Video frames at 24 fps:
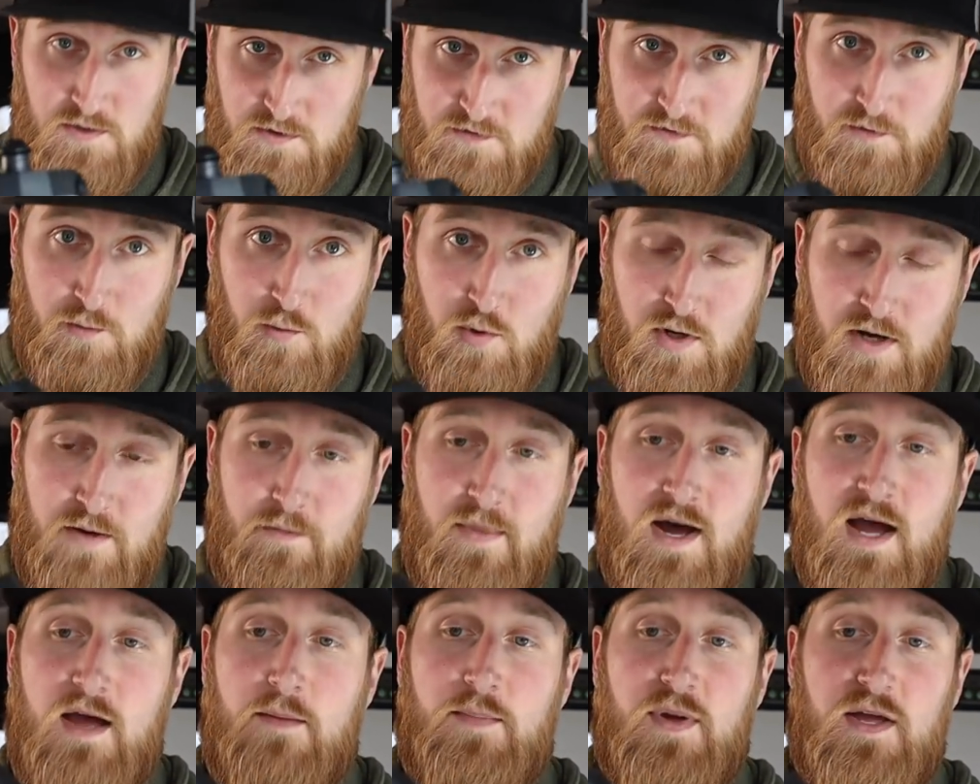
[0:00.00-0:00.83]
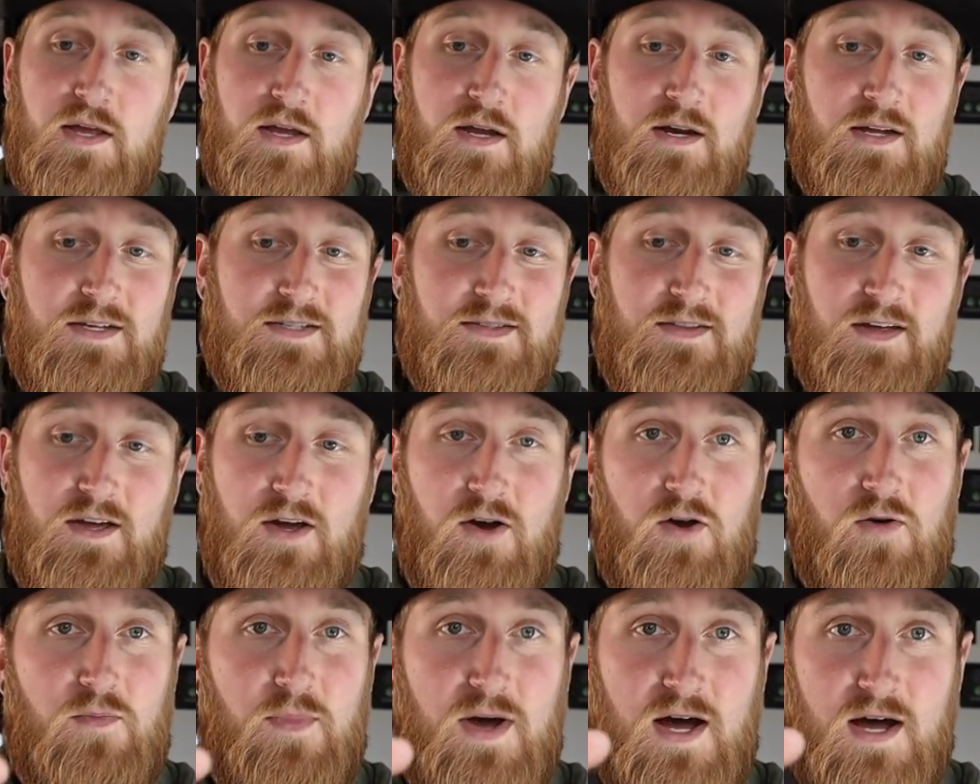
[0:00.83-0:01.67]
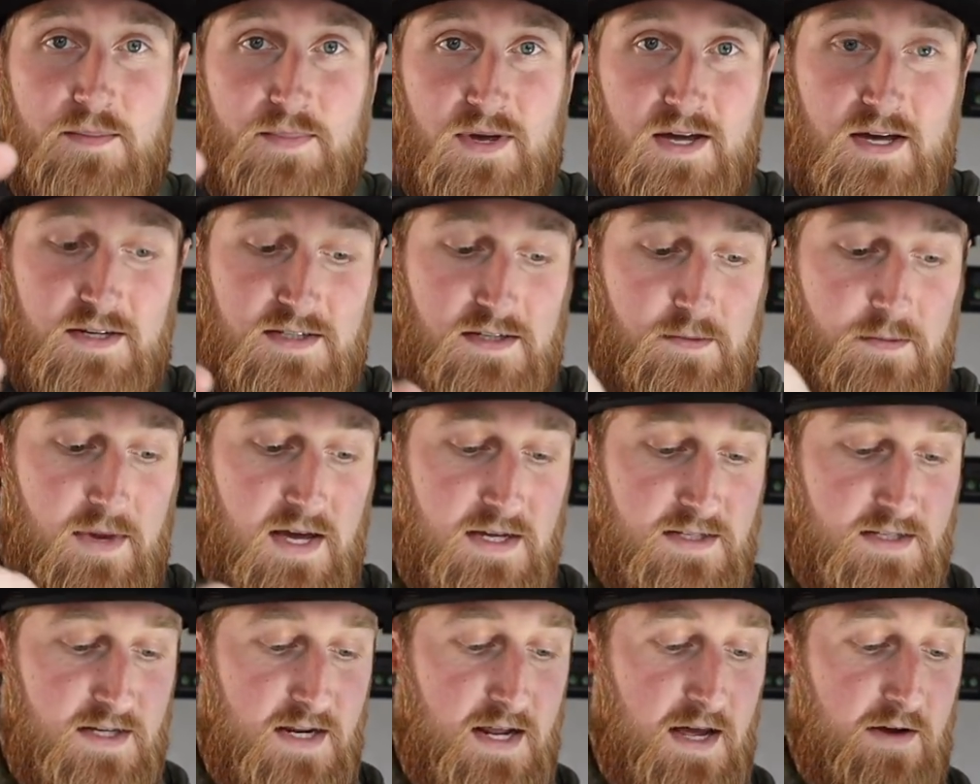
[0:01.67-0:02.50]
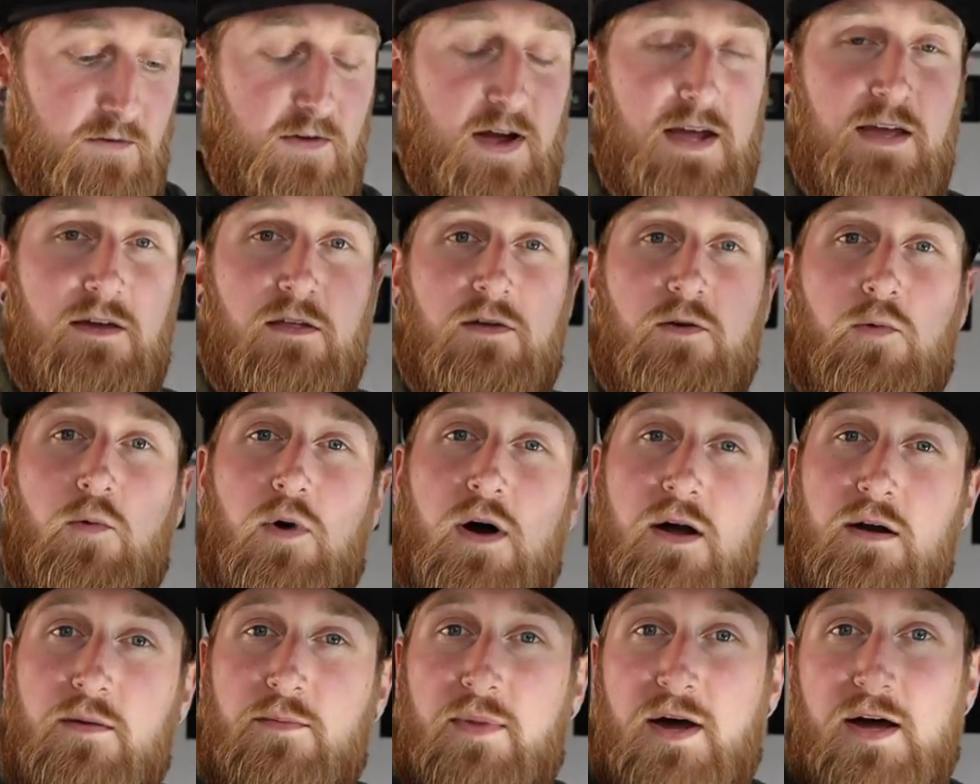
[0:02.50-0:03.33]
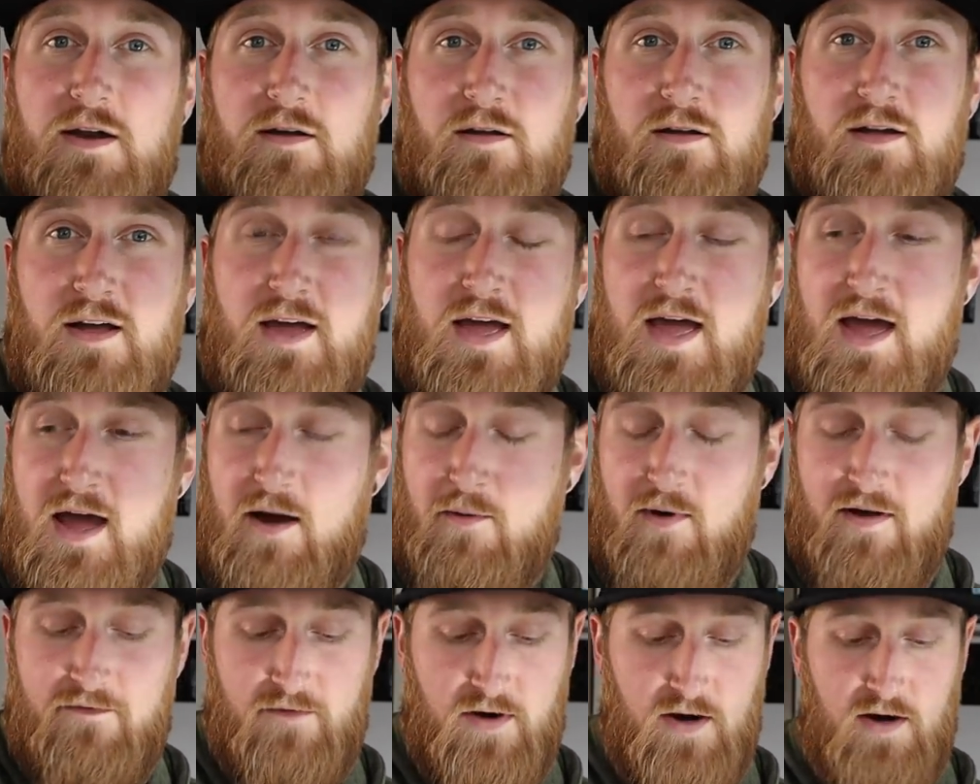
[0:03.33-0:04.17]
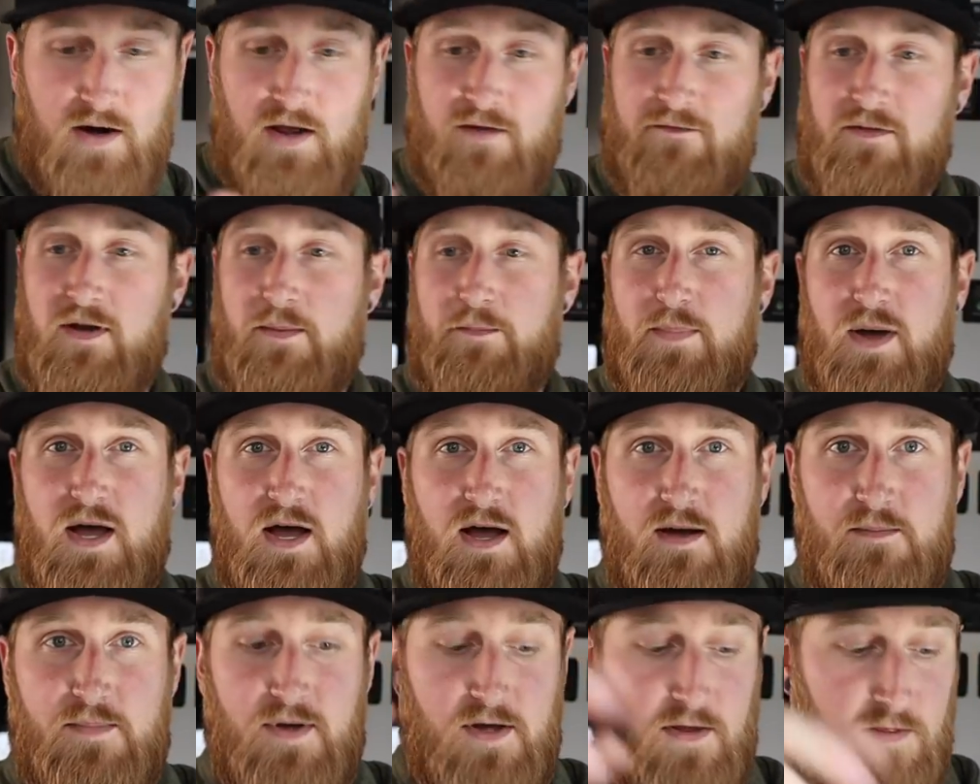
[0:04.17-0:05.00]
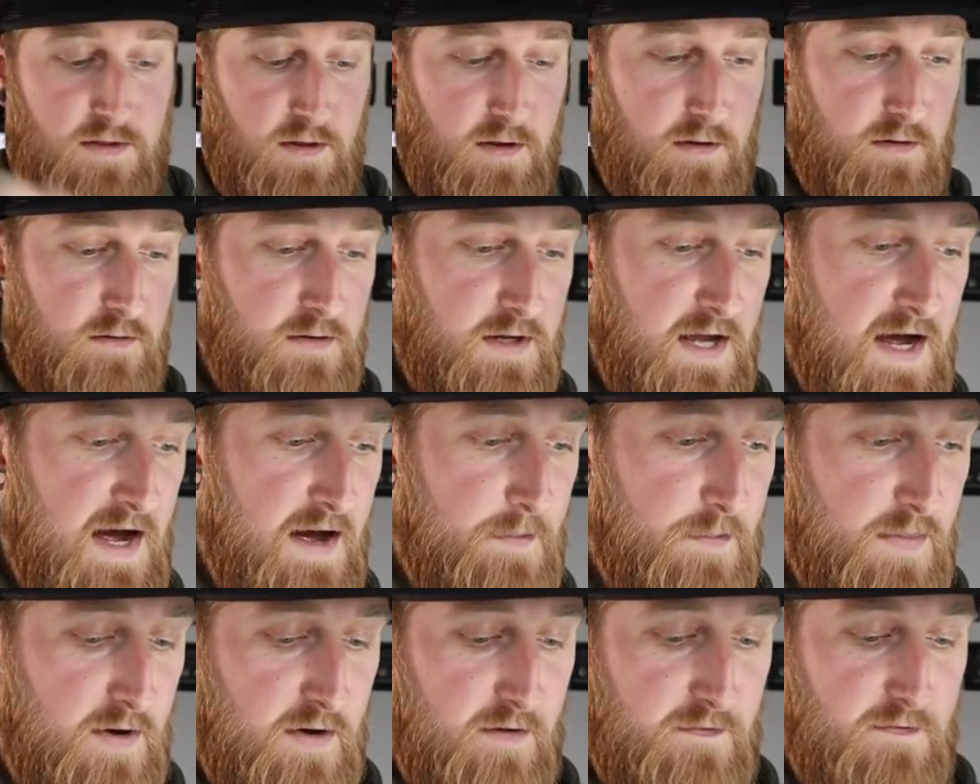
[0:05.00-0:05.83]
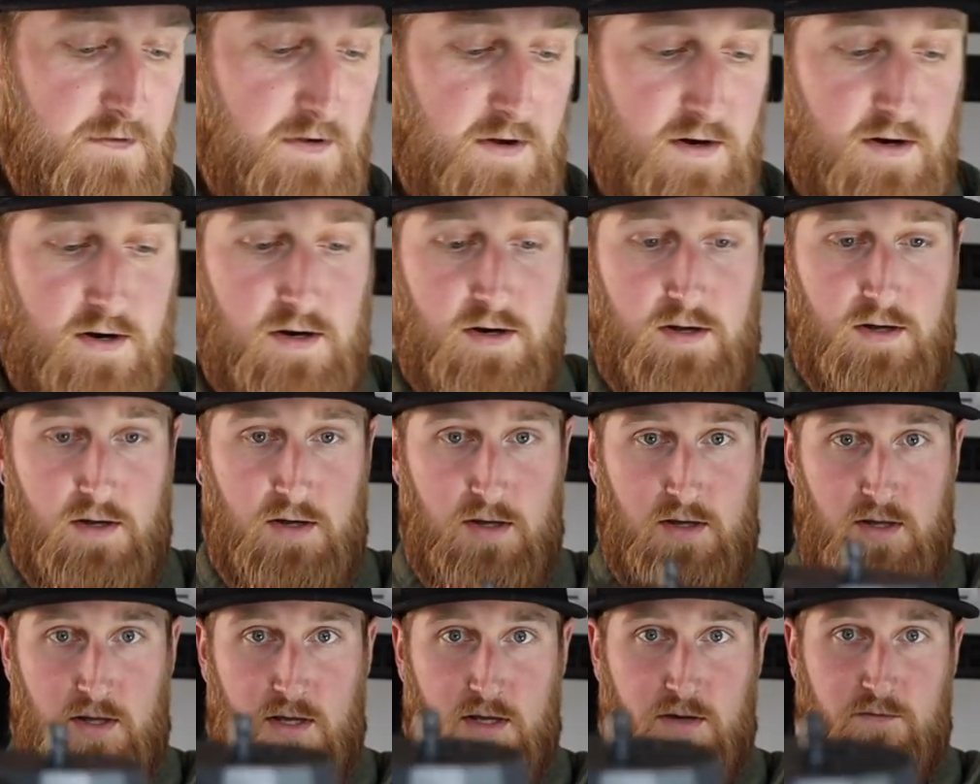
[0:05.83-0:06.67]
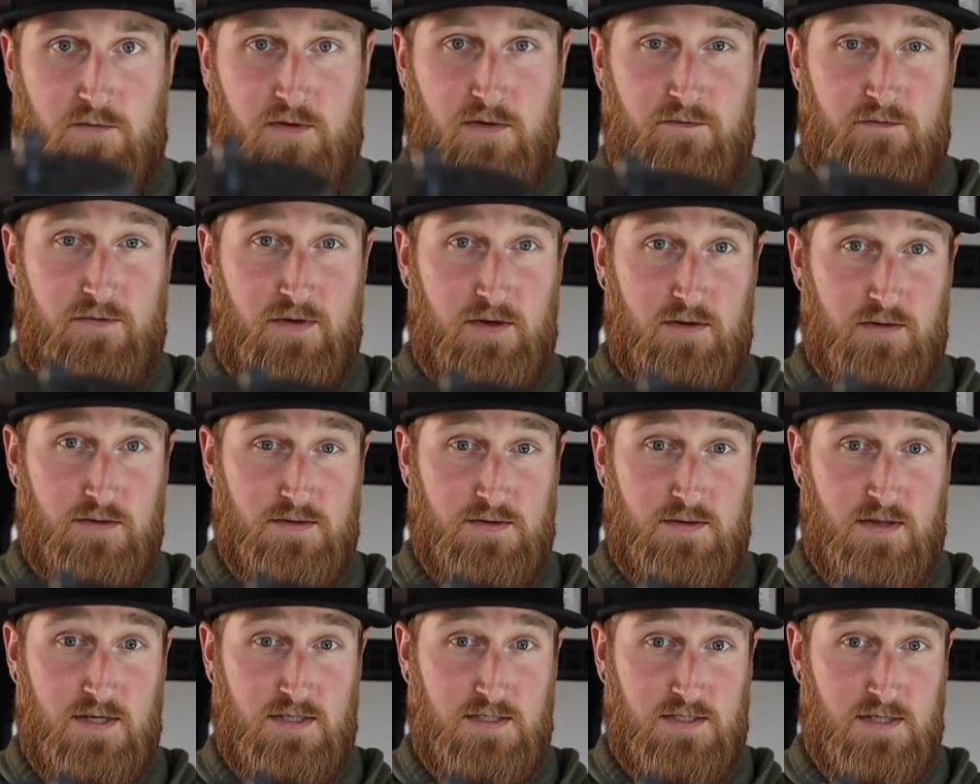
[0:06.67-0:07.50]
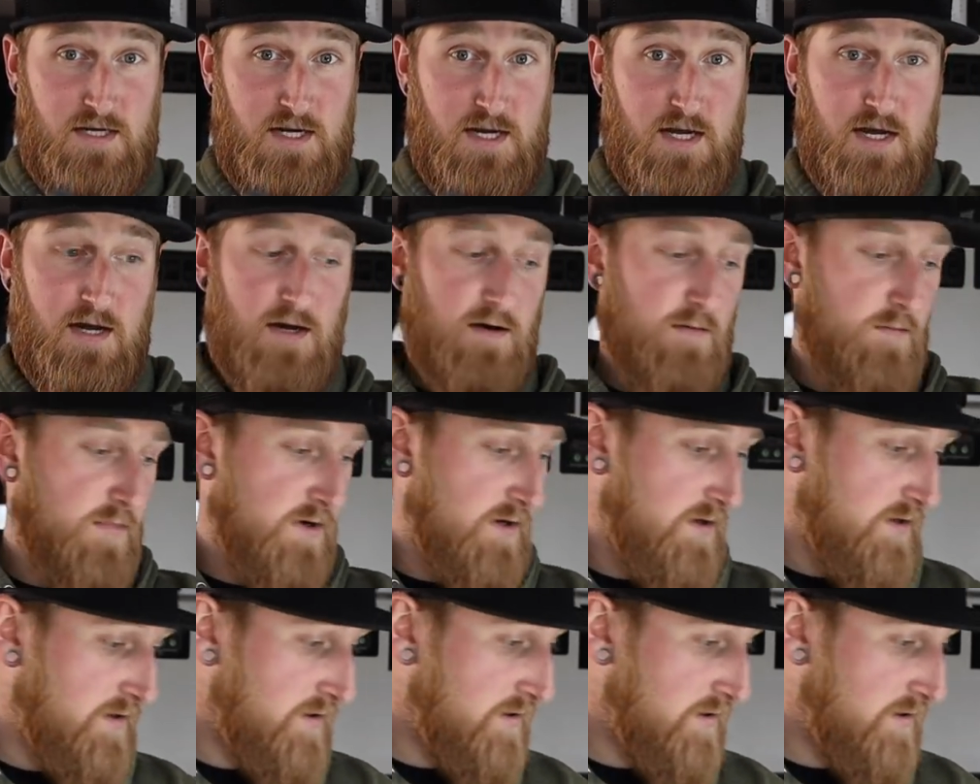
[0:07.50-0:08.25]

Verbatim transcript: useful one in my opinion is the Go mod because it makes it a regular water bottle. However, if I pop the little cap off here, it reveals this nub.